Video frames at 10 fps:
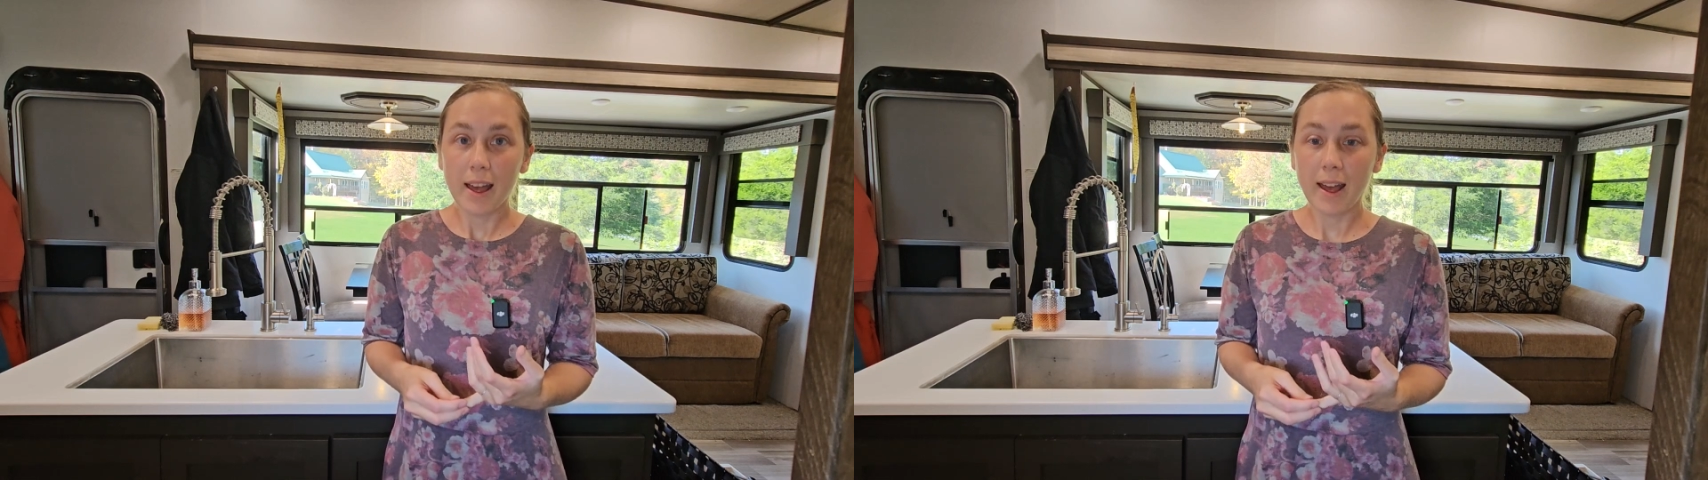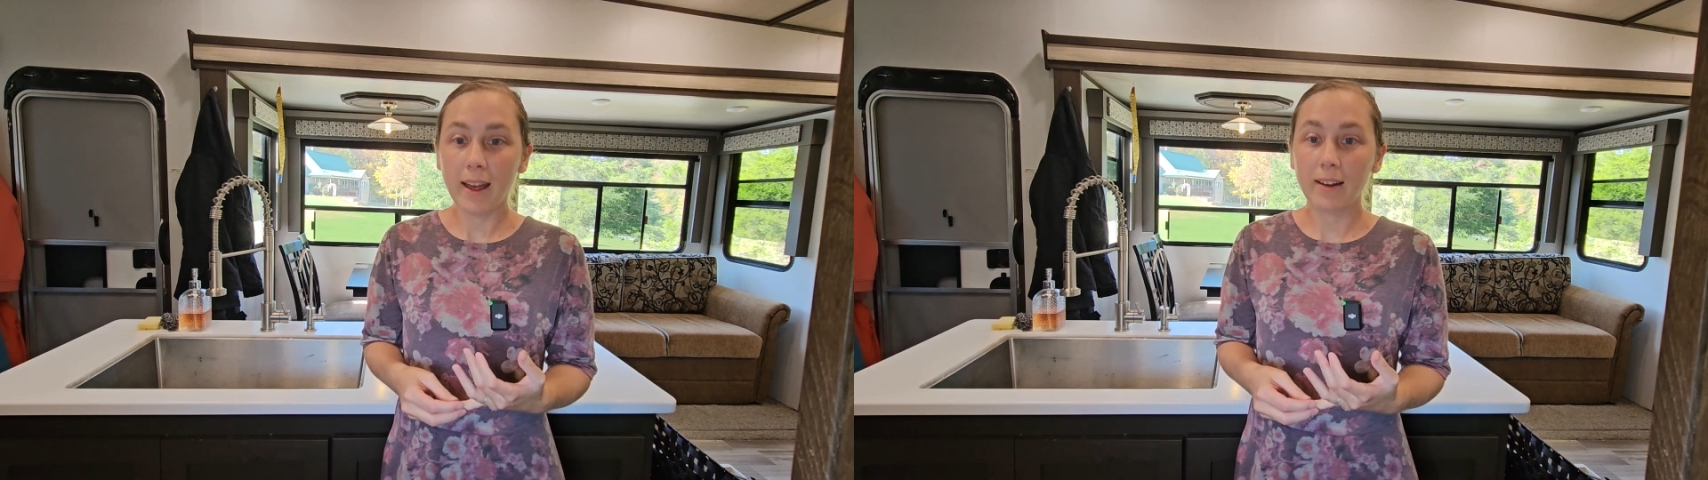
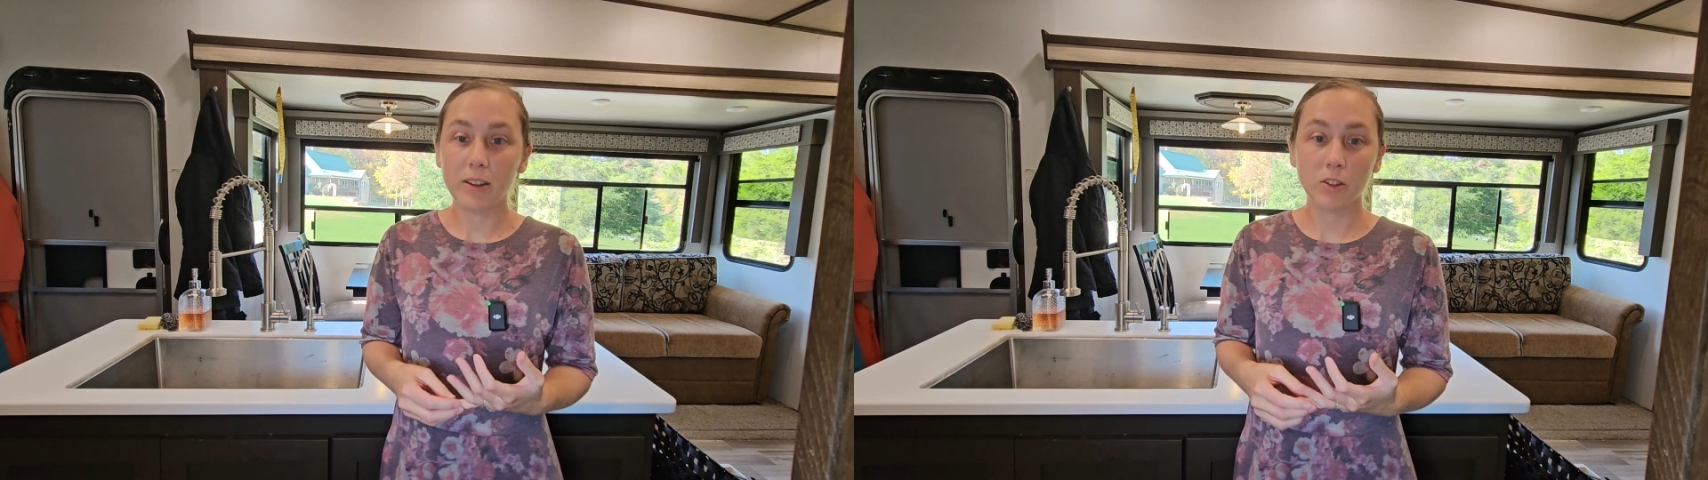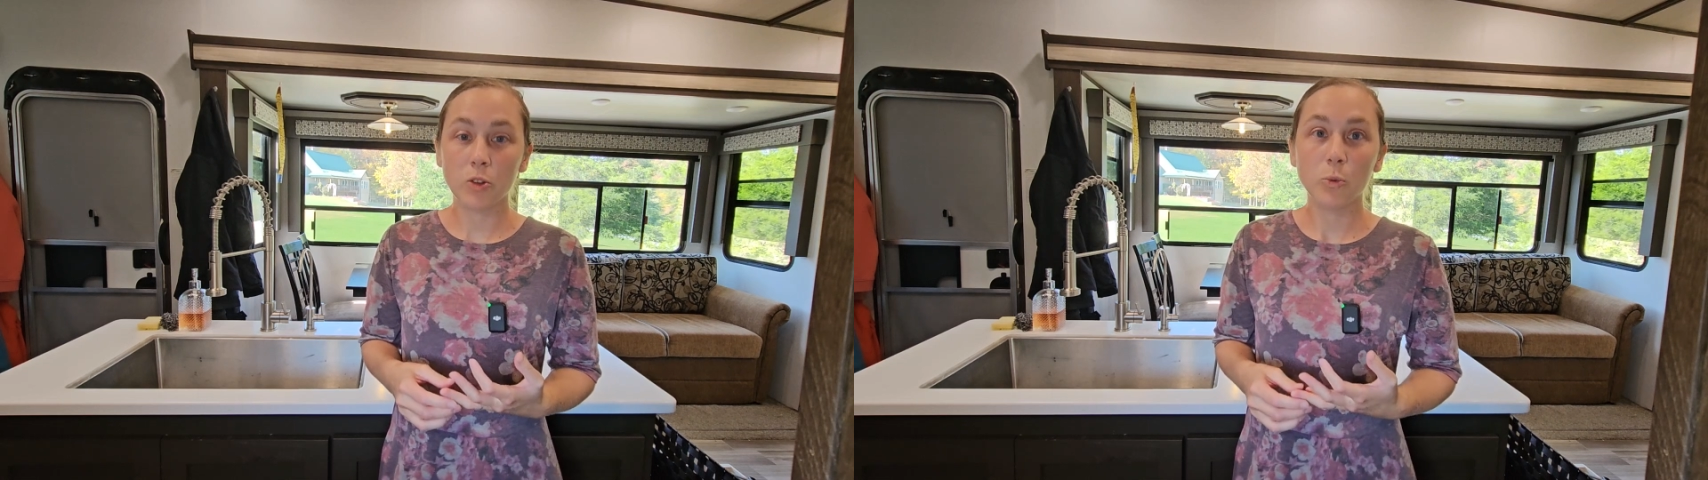
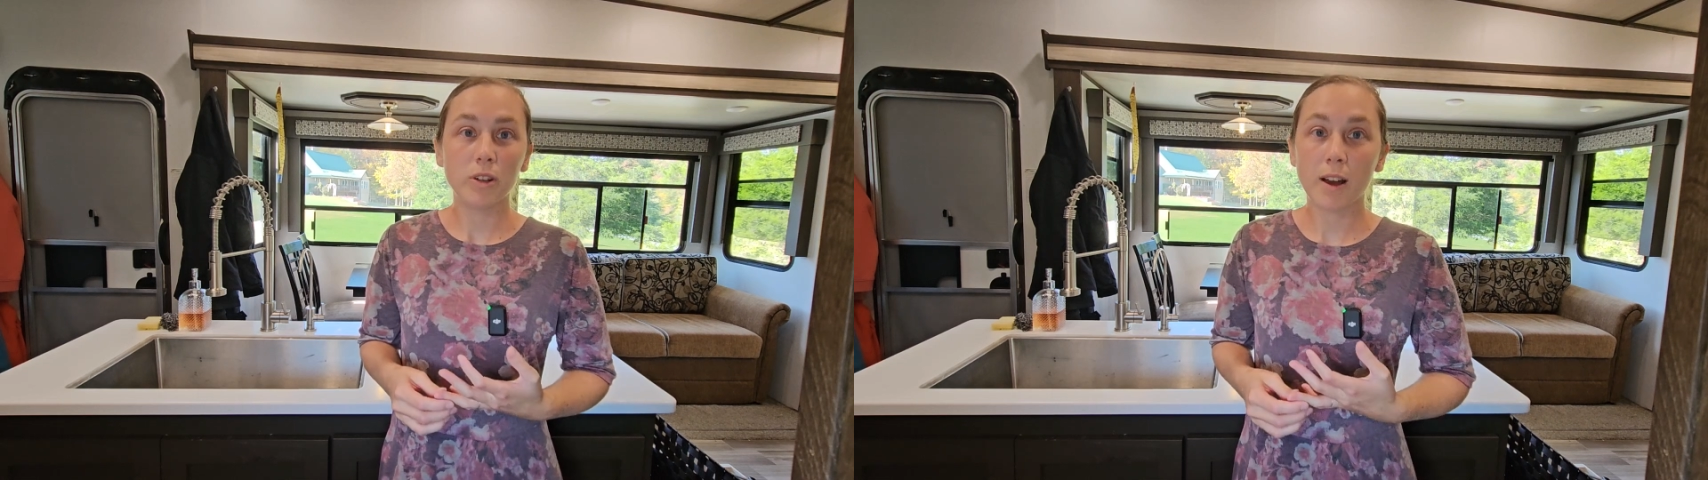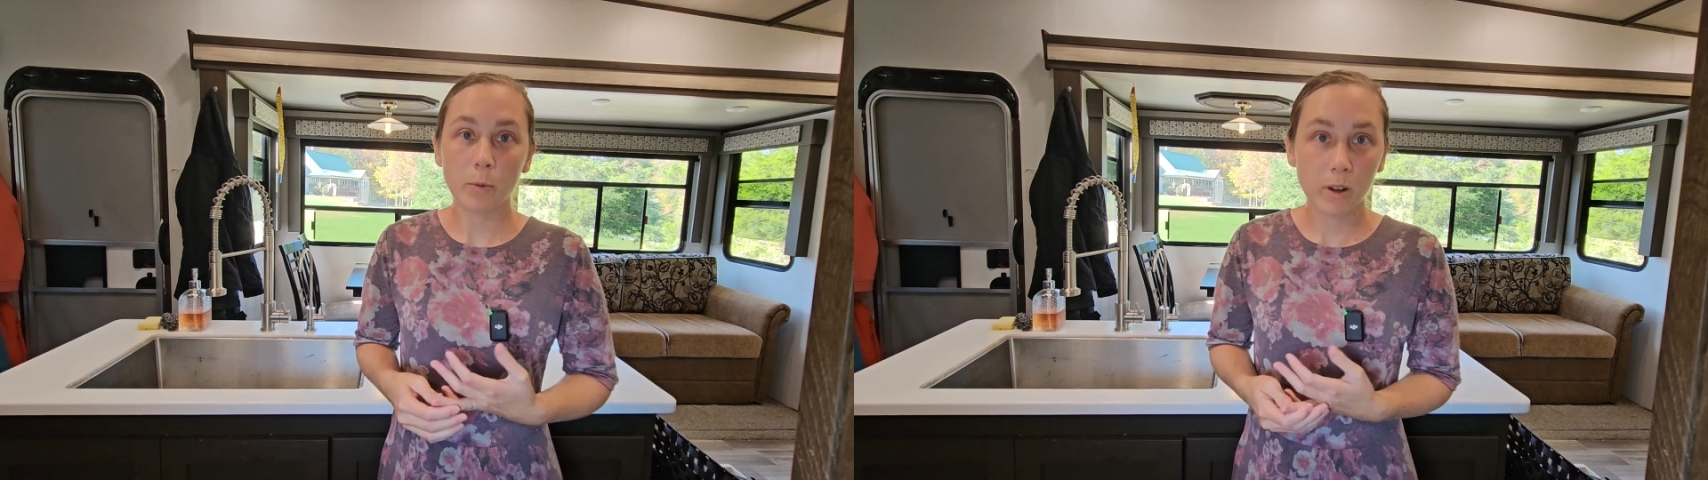And you would
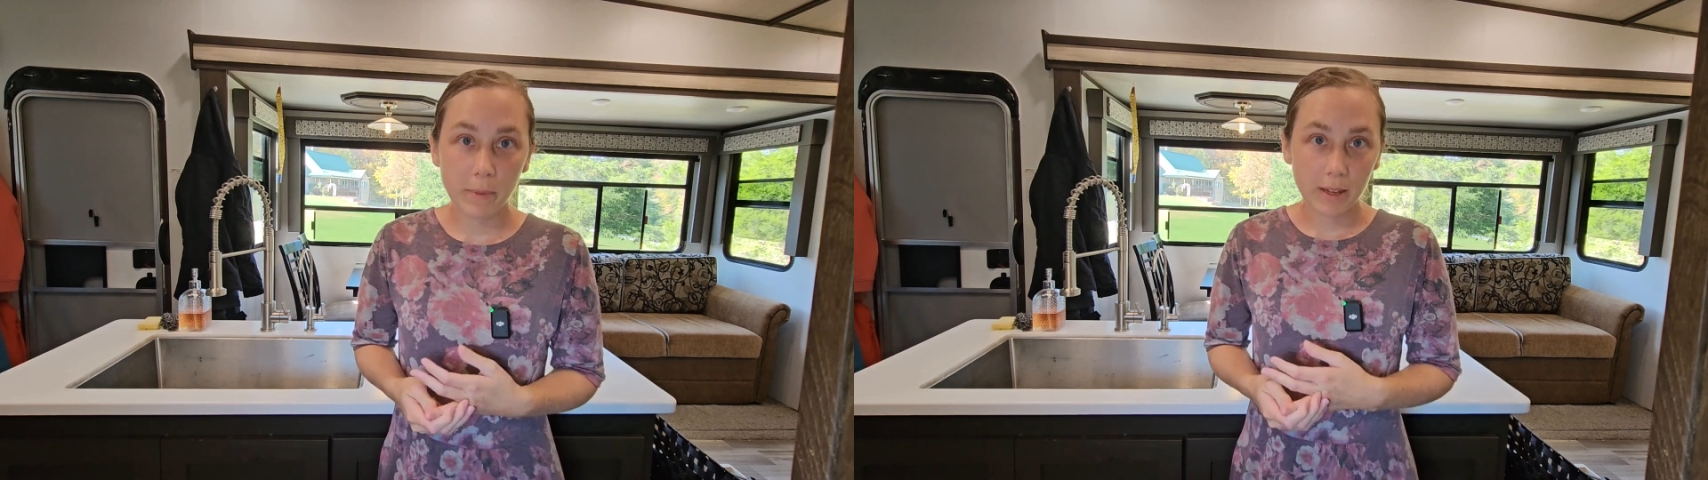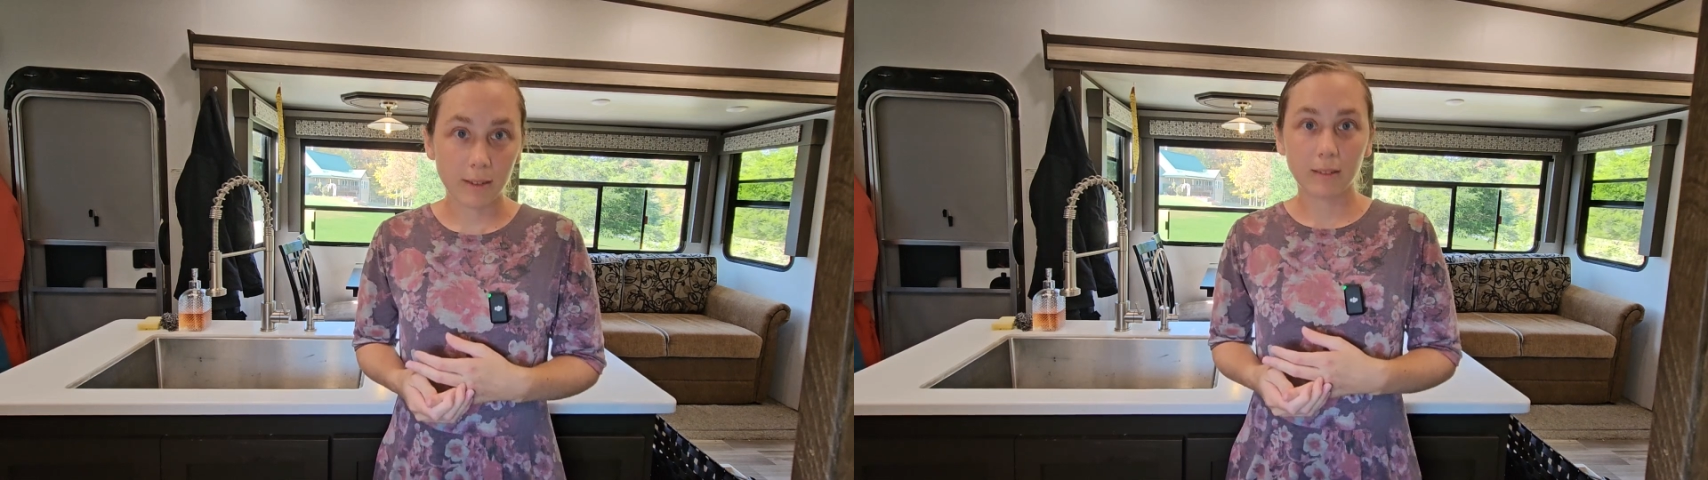not want to be